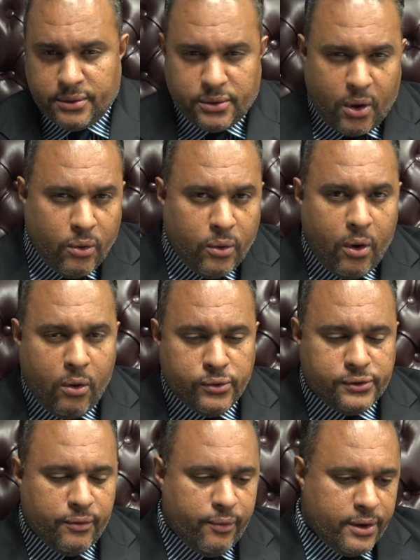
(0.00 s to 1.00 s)
There's a whole
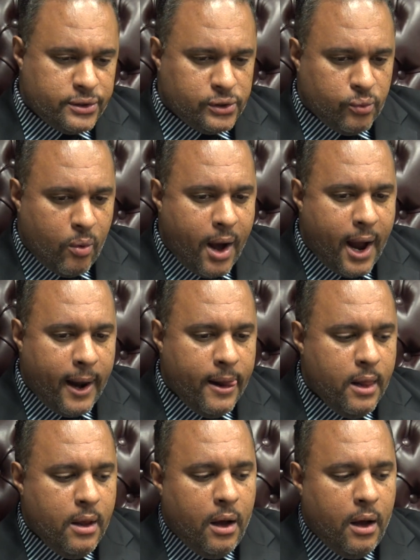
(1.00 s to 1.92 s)
host of reasons why